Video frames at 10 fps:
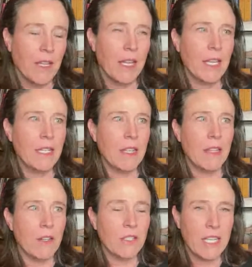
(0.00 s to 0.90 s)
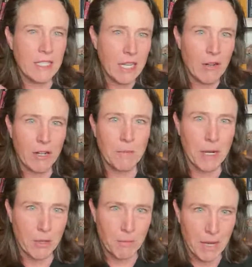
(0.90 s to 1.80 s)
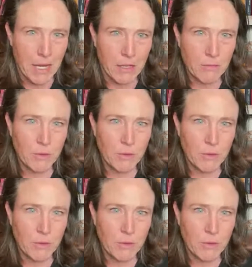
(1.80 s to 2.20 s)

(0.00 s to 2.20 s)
and there's enteric microbiome,